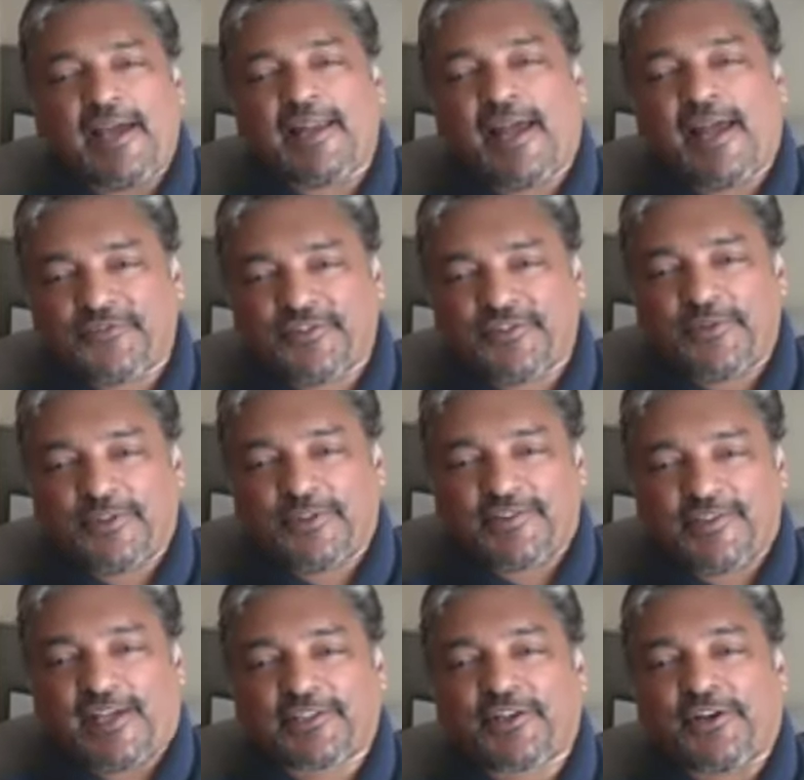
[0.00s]
have something to say.
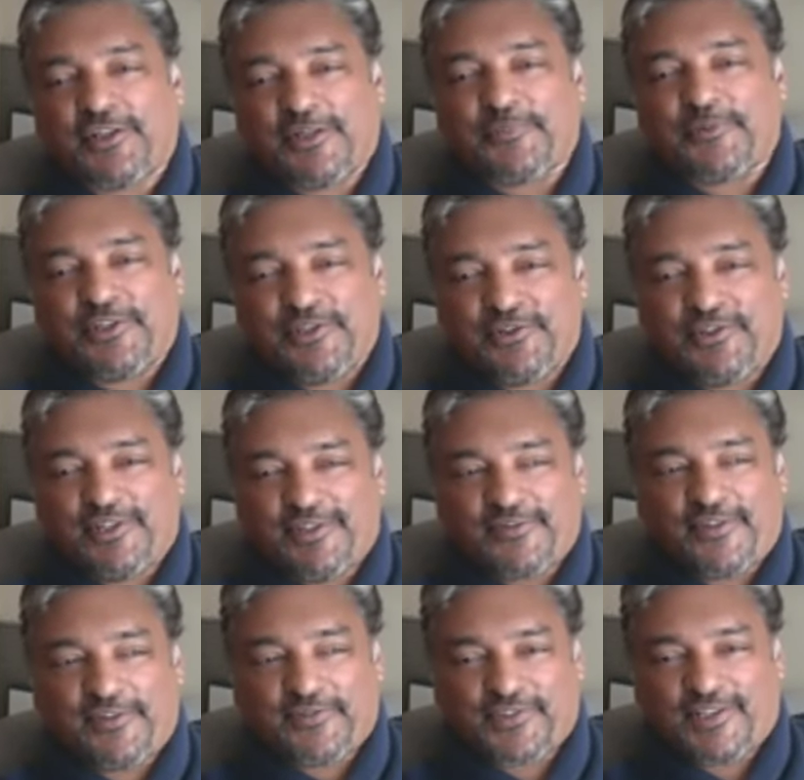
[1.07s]
I'd call up the union if
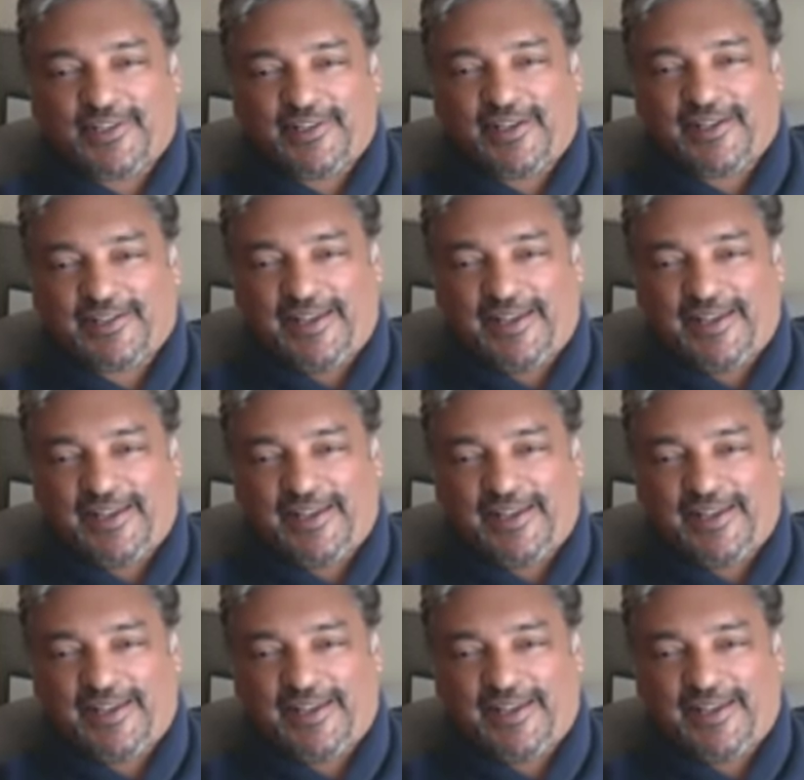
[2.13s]
I saw that